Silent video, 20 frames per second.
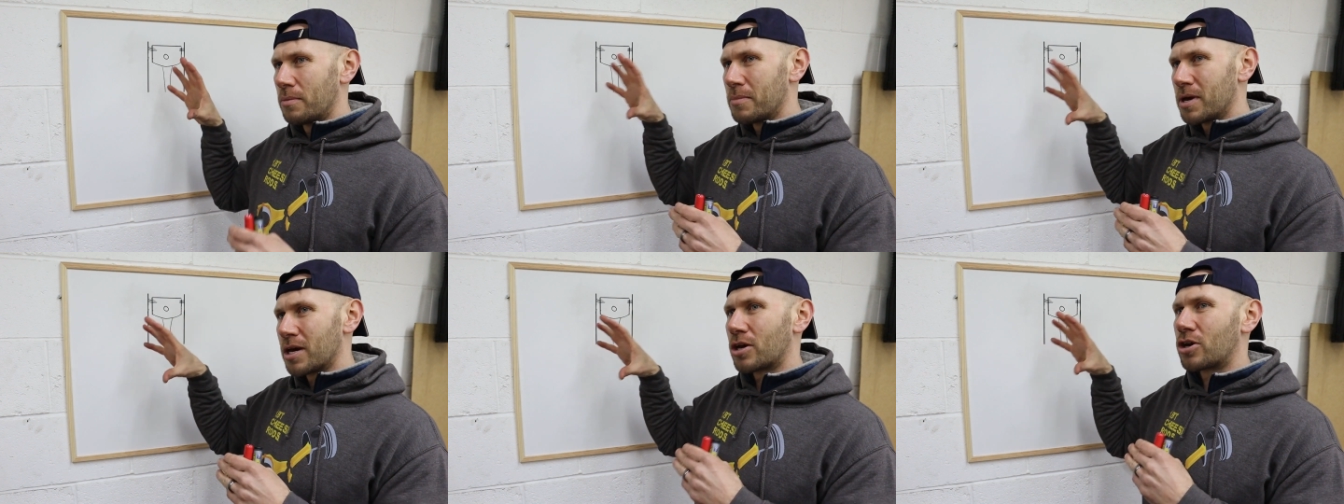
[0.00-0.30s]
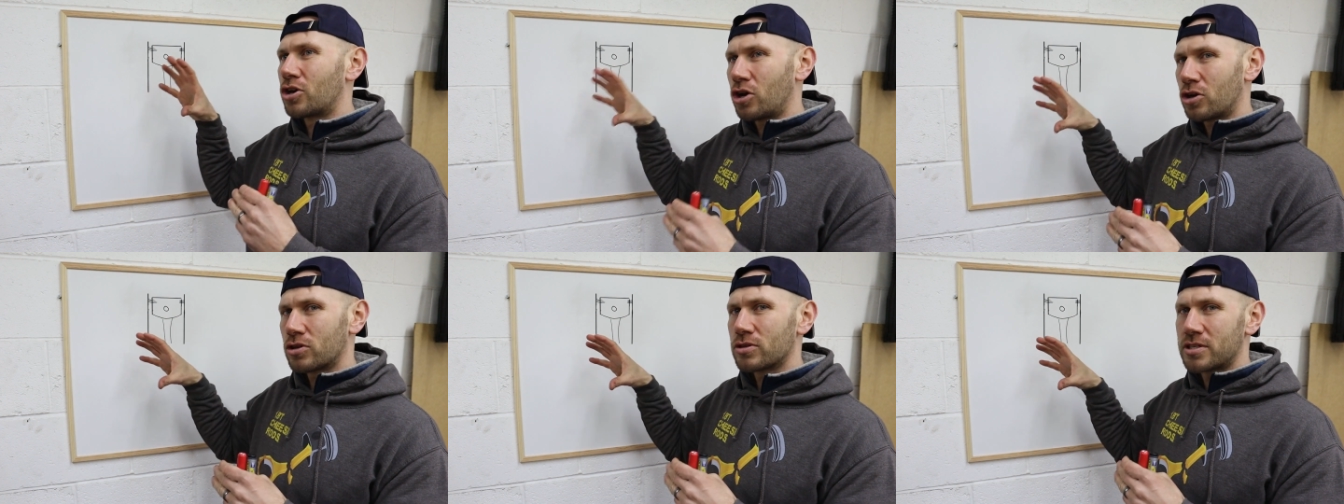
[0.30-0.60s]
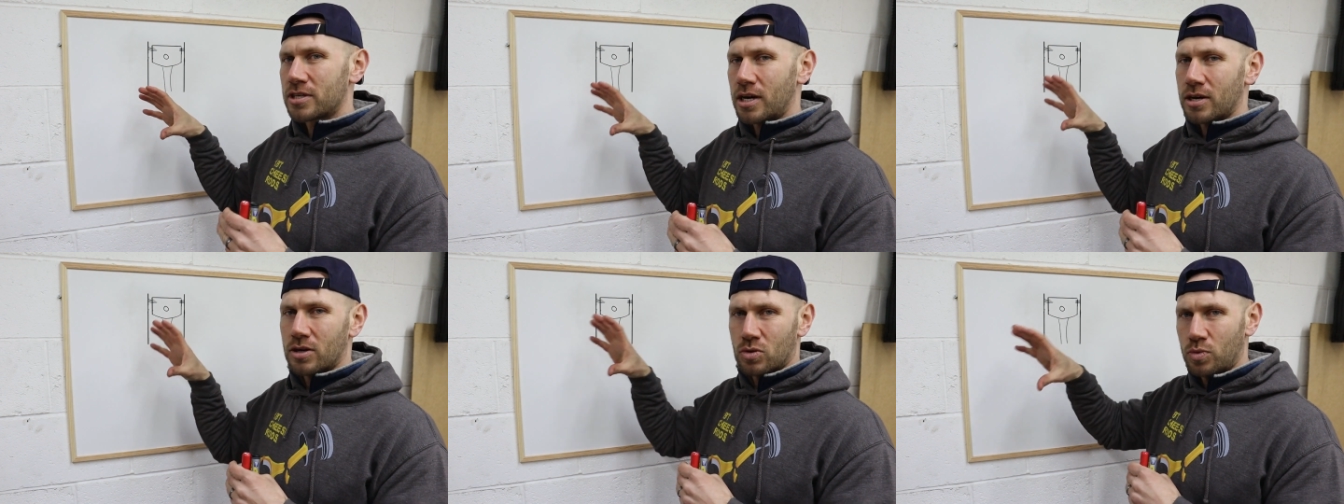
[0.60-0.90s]
make
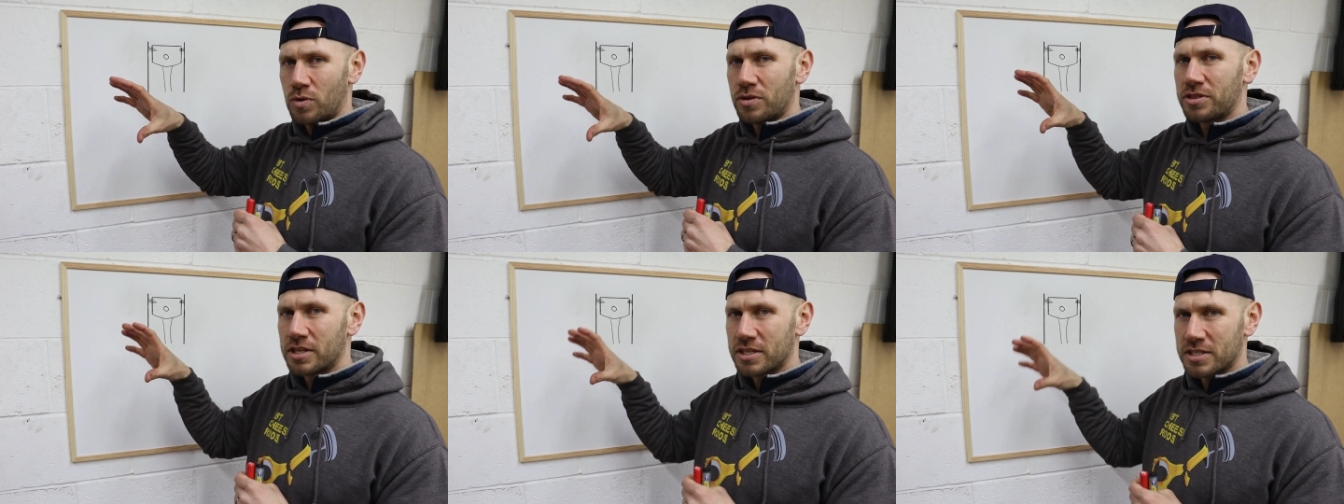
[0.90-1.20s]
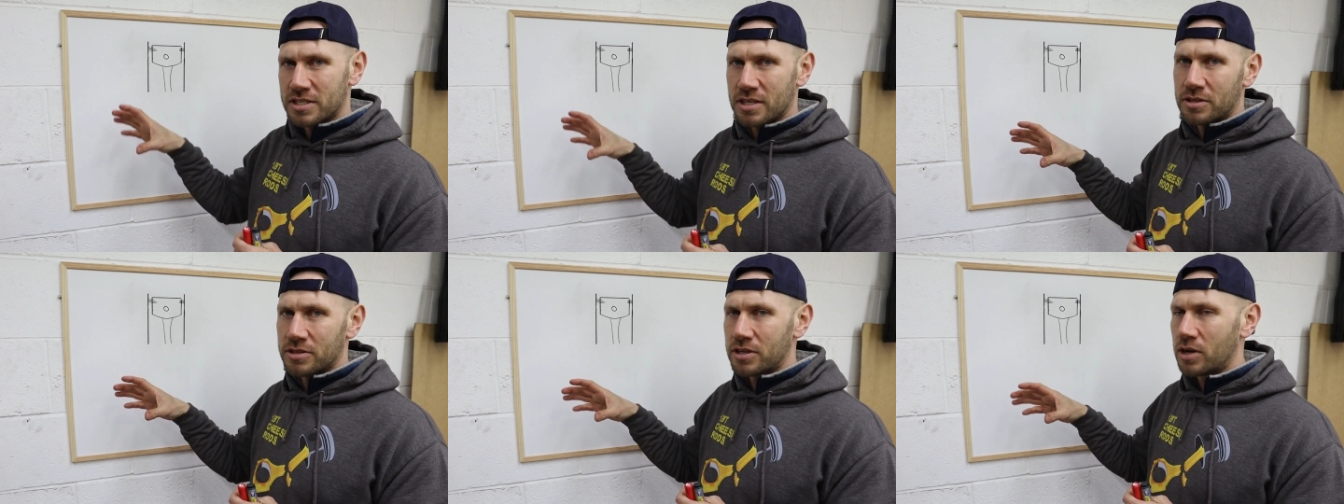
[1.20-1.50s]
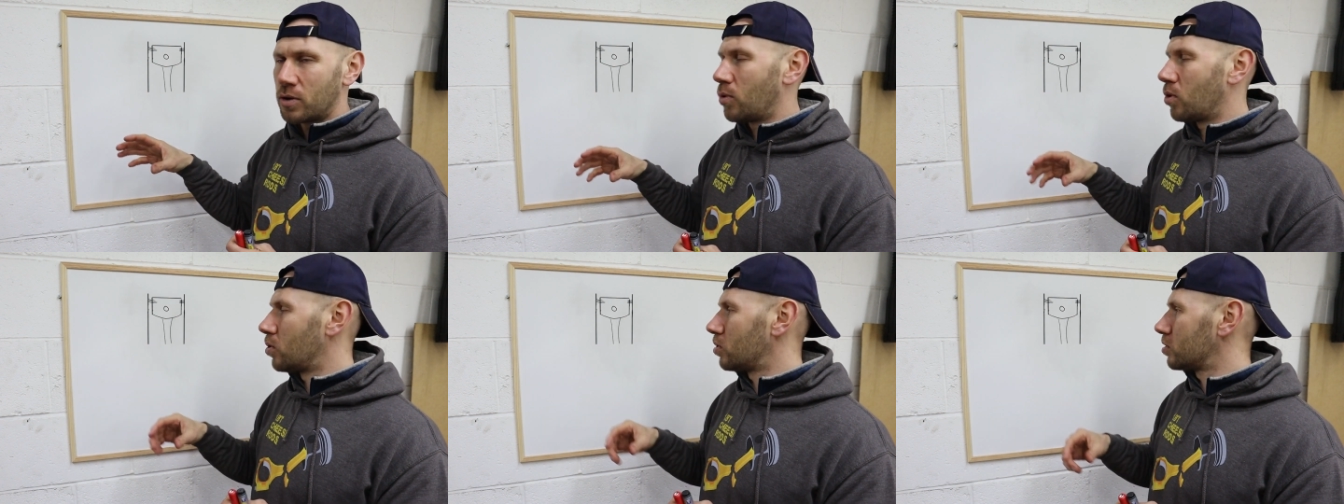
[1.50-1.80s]
contact with the
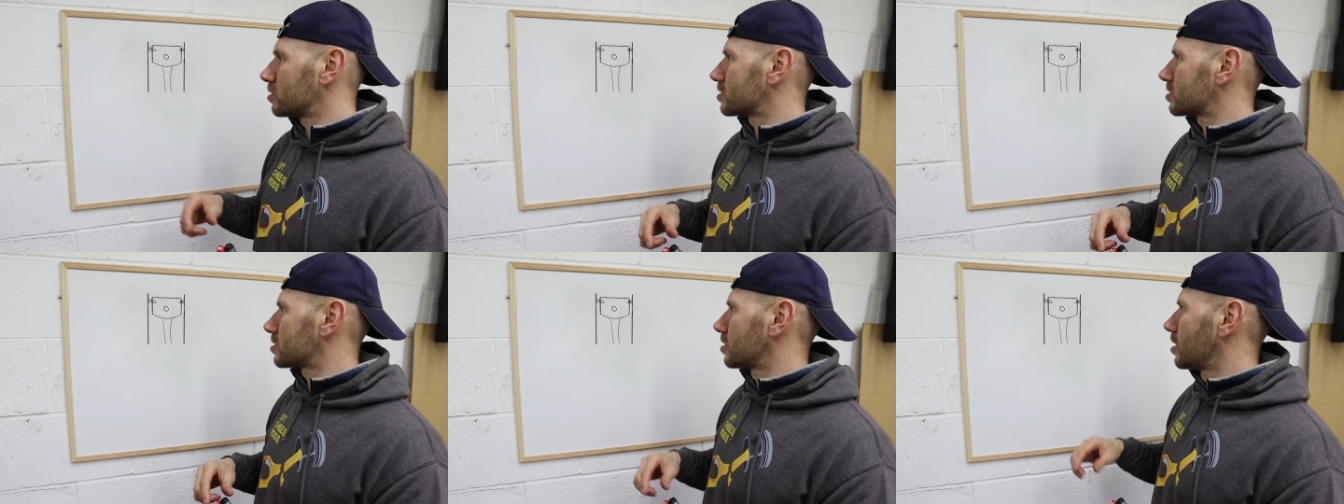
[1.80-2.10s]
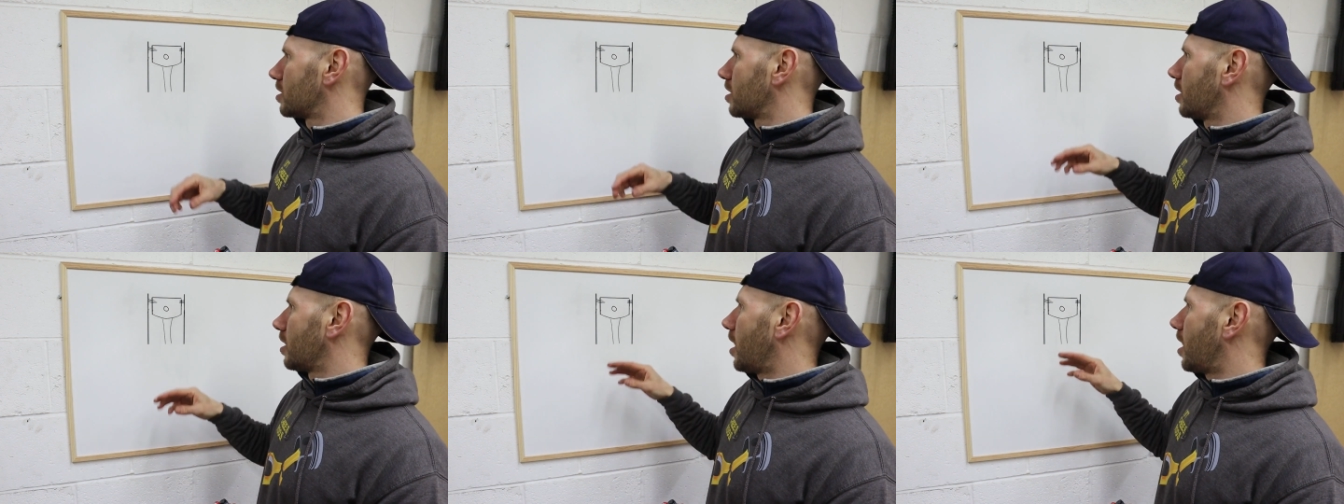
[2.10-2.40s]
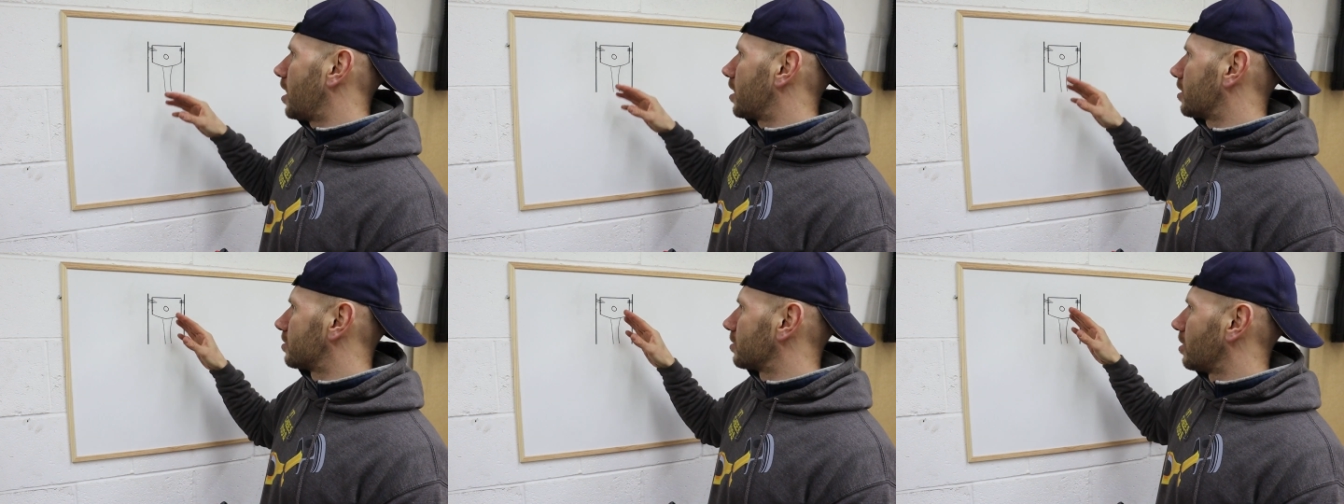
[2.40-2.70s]
cylinder walls.
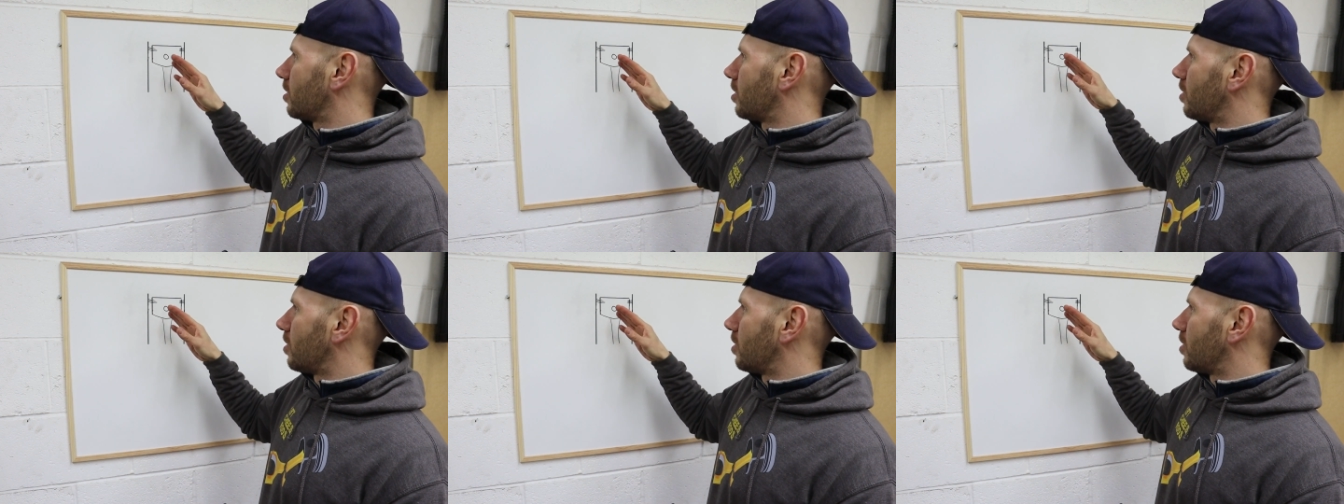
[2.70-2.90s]
And